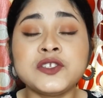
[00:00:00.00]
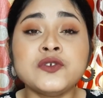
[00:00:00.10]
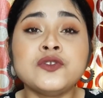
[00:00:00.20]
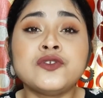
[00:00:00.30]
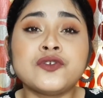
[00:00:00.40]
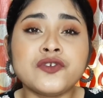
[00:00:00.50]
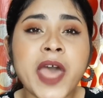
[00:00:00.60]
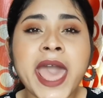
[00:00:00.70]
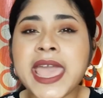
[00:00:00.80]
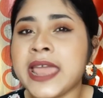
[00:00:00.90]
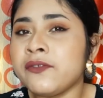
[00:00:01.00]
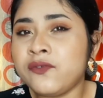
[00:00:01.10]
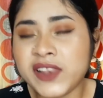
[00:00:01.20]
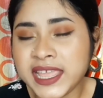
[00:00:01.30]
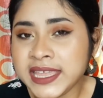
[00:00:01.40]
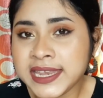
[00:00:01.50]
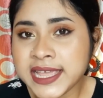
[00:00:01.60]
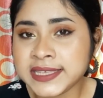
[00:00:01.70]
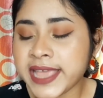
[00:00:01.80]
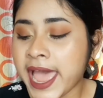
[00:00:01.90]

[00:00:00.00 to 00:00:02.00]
to dry and flakiness,